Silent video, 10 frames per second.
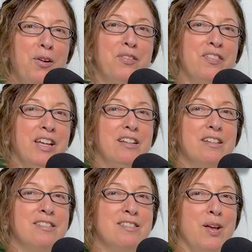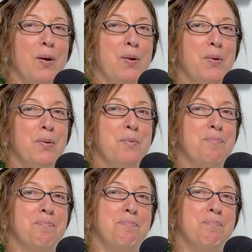it. So,
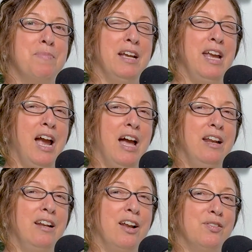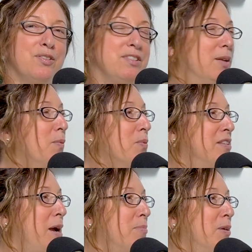but yeah, I didn't understand what was
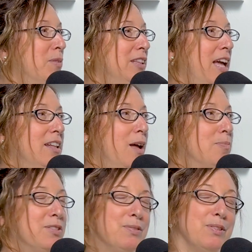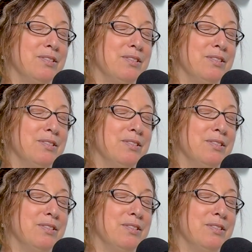happening with that lobster roll.